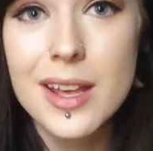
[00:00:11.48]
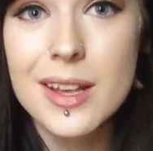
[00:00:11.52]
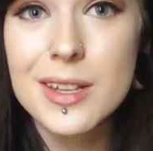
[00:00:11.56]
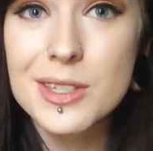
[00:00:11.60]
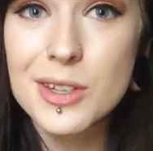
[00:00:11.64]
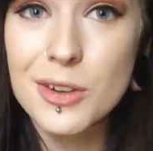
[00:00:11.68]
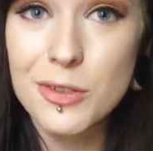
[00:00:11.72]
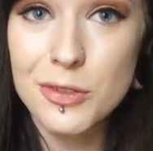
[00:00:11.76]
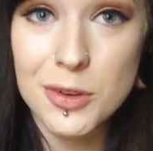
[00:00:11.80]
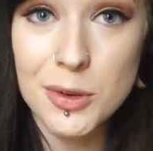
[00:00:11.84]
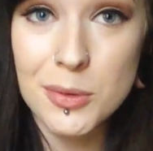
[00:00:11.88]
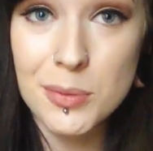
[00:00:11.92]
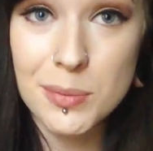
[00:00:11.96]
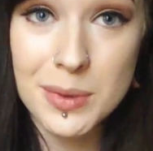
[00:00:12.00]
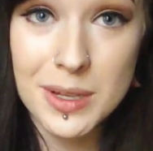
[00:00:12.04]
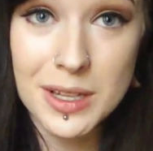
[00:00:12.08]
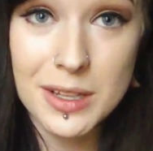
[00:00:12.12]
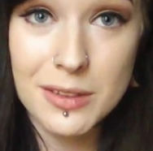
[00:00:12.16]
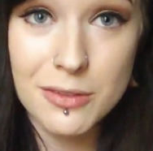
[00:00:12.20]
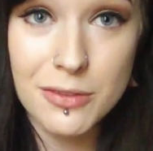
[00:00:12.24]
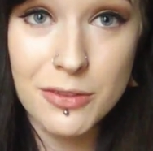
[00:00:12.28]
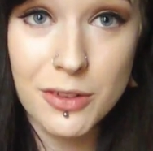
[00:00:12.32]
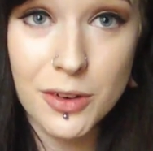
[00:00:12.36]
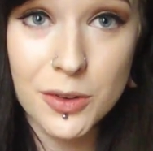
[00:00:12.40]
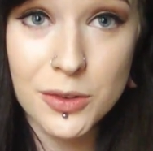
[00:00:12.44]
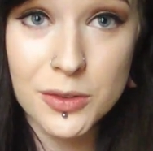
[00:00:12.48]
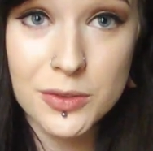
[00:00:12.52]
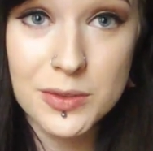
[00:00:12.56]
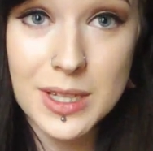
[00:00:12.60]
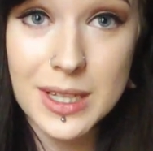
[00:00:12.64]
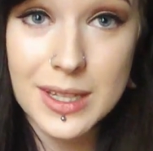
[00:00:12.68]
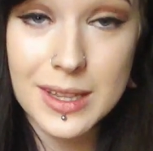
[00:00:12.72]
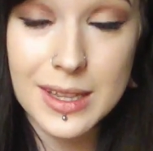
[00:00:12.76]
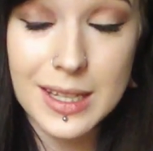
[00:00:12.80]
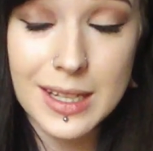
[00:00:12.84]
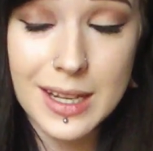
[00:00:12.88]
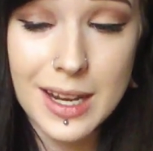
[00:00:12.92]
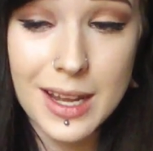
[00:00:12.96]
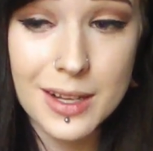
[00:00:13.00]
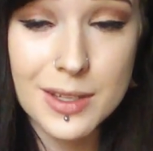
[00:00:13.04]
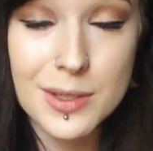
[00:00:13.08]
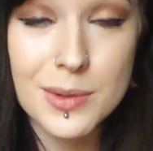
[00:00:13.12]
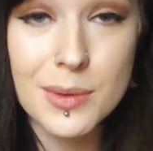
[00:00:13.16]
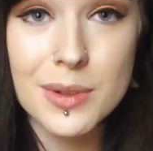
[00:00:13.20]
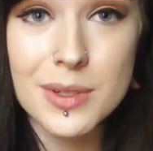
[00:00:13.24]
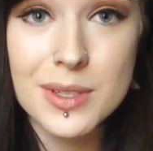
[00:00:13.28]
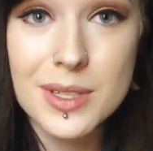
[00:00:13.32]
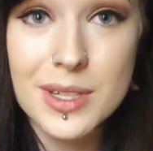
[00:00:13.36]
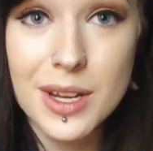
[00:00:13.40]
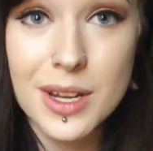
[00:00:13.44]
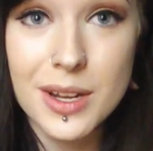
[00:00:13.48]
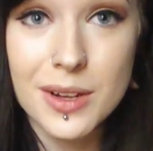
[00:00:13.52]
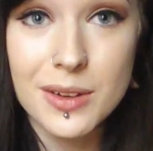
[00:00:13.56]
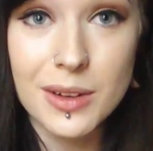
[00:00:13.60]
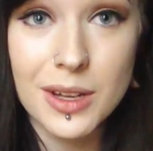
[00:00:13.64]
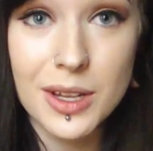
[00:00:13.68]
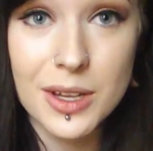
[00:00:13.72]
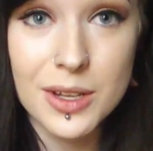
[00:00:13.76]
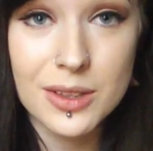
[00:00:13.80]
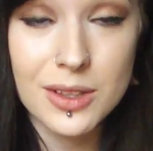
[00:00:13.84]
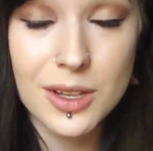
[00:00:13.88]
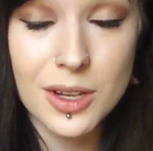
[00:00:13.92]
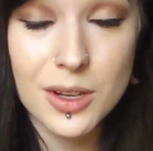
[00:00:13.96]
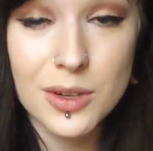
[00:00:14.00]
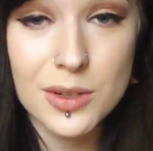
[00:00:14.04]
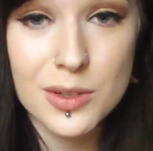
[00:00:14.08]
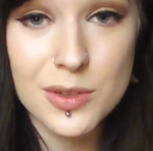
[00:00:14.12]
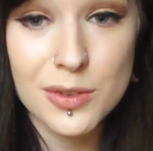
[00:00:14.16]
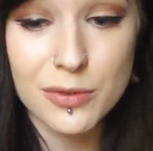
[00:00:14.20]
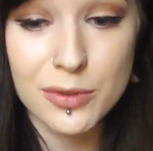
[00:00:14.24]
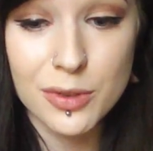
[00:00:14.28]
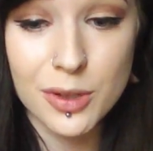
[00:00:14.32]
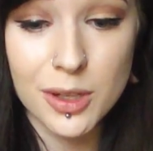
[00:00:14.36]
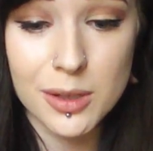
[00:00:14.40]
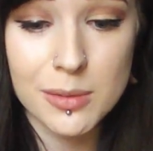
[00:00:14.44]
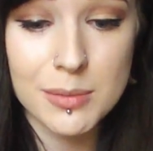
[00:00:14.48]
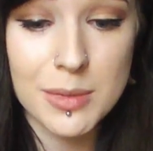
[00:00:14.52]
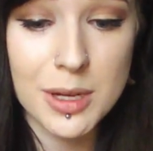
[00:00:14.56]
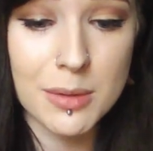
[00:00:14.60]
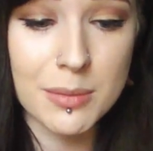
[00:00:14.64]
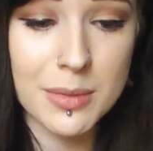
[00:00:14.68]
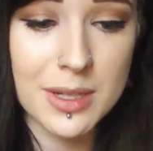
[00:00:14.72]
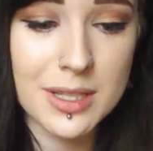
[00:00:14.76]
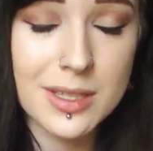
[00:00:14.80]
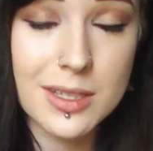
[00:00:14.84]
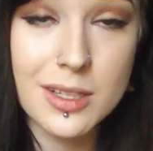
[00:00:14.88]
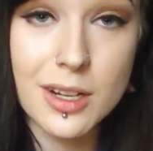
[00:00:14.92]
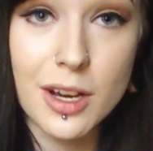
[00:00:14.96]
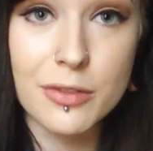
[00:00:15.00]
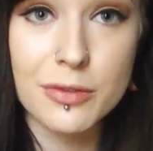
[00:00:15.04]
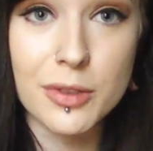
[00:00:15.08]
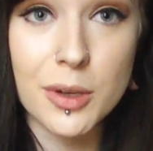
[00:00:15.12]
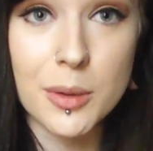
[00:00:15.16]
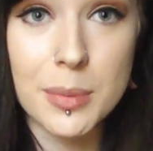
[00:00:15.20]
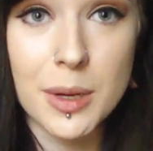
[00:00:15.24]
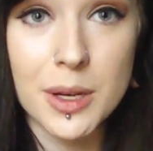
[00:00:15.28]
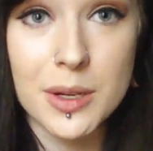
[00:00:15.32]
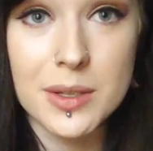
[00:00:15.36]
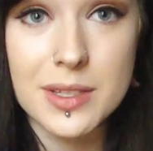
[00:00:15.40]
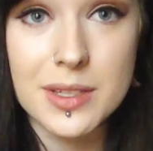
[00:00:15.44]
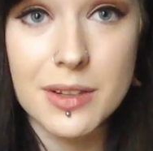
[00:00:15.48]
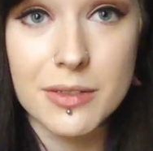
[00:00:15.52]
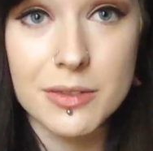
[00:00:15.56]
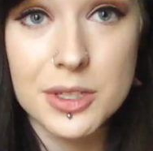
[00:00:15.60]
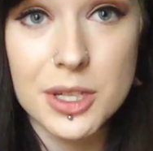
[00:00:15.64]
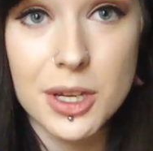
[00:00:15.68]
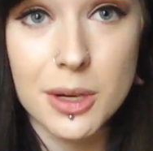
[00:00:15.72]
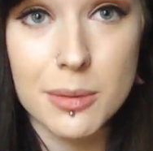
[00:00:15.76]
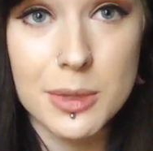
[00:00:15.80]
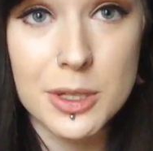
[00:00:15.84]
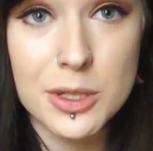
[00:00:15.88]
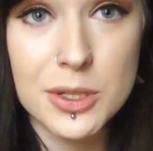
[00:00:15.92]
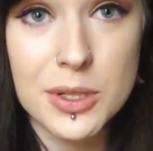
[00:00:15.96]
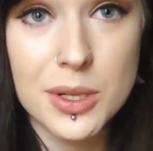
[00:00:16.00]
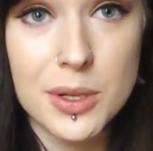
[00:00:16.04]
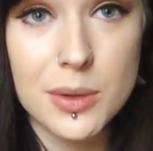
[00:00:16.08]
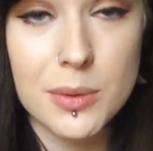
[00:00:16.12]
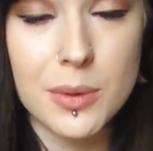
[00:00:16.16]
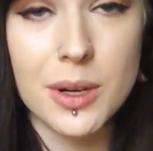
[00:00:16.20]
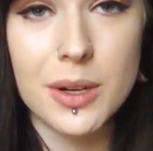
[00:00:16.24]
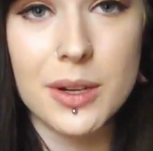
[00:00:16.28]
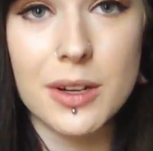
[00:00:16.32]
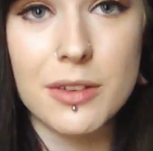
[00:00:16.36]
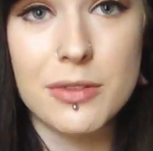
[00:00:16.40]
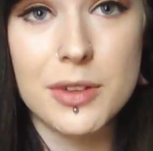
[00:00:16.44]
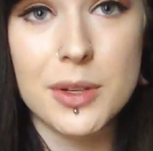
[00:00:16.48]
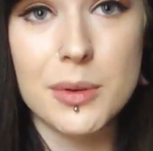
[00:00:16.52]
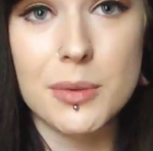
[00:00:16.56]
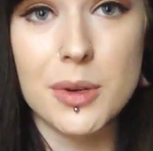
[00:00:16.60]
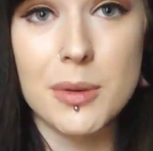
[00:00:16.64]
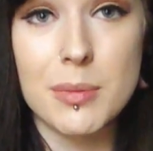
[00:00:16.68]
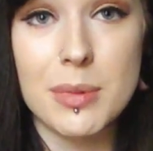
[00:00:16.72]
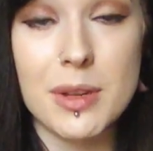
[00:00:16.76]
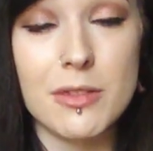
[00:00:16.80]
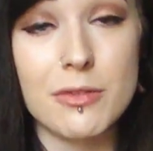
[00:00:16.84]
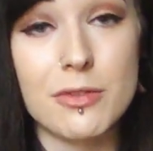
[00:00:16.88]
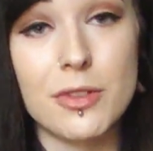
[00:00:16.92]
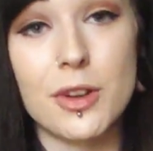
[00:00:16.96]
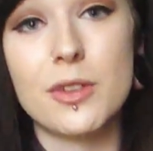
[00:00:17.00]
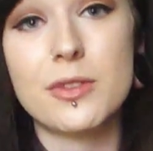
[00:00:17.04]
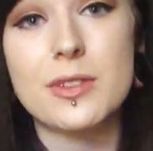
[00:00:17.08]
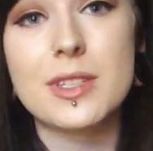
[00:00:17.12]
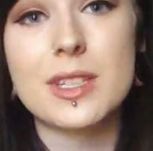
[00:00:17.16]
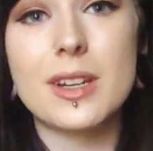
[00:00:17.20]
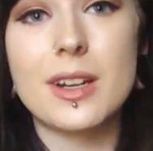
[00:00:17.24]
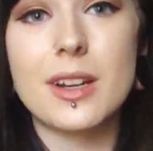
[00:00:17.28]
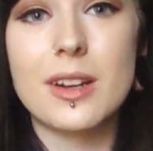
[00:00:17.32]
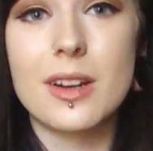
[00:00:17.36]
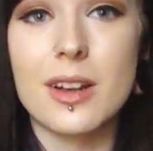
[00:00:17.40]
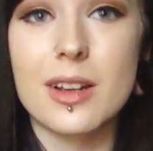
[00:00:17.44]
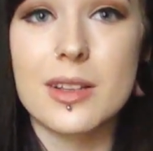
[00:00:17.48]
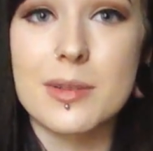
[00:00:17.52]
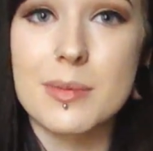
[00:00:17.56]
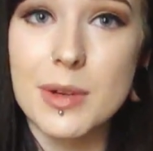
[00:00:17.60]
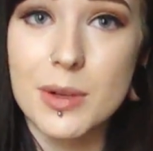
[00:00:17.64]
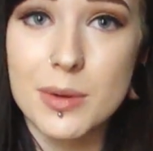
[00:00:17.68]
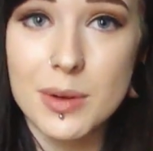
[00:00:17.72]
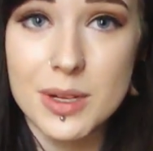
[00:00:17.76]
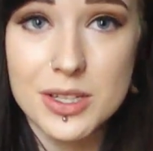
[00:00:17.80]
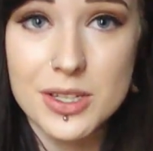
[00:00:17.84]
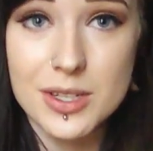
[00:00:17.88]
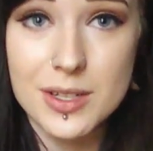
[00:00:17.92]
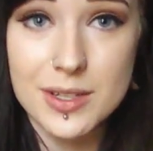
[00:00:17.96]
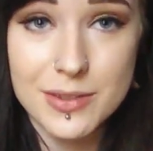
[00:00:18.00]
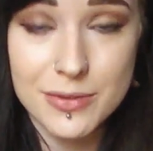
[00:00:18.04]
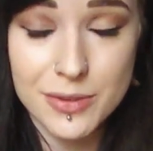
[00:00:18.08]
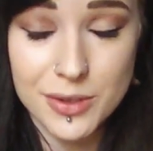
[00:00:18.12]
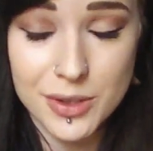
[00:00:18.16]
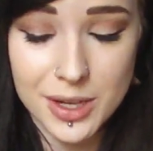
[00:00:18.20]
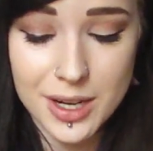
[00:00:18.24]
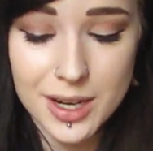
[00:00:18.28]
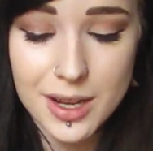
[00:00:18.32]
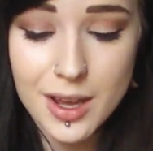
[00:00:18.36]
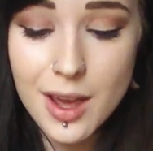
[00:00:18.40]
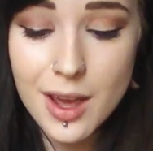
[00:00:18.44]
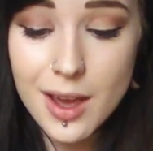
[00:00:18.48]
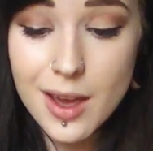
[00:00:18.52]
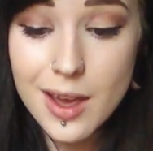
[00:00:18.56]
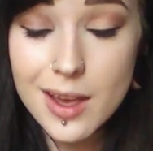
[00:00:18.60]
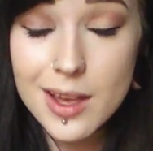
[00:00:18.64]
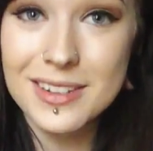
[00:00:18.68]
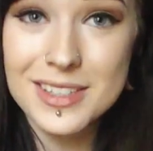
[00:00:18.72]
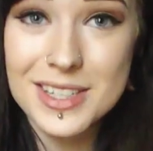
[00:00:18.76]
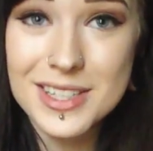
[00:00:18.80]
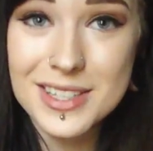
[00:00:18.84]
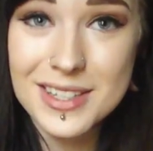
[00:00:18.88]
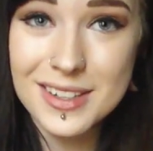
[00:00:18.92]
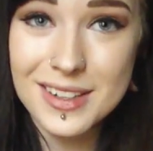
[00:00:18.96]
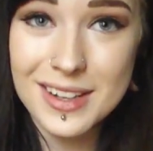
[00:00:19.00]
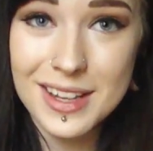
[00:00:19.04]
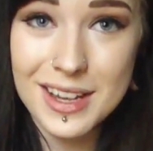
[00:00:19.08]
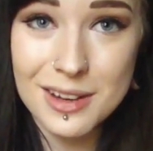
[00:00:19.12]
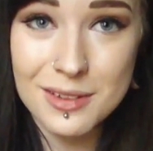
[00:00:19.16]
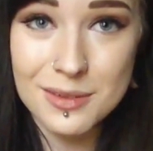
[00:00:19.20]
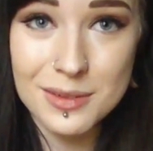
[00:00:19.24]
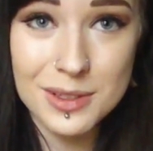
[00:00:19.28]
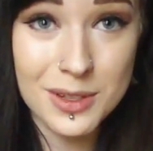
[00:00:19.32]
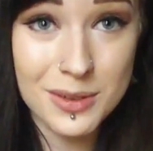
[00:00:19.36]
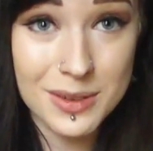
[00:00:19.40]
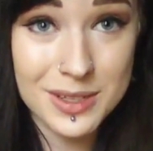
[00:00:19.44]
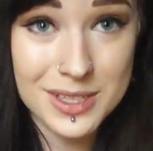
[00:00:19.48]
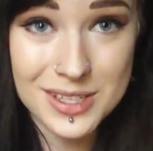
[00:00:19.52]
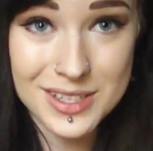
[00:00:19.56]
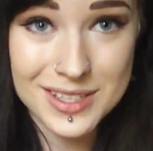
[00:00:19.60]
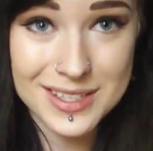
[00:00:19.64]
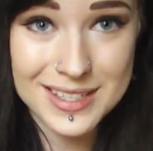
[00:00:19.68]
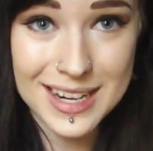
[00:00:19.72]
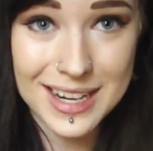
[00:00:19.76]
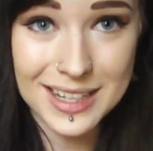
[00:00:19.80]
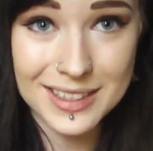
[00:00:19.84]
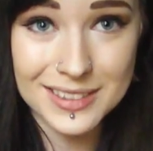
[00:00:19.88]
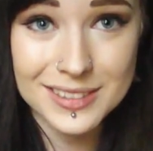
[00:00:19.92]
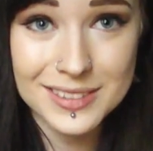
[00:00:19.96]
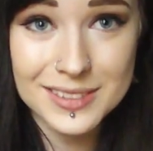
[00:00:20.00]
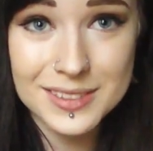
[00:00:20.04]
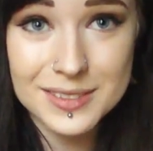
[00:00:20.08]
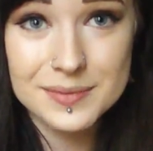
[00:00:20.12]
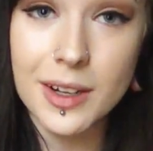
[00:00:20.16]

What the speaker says: So if you want to be involved in the next ones, go like those or follow me on my stuff or post every time I do one. If you want to be involved in it and ask me questions for it, I'm just going to get on with questions now.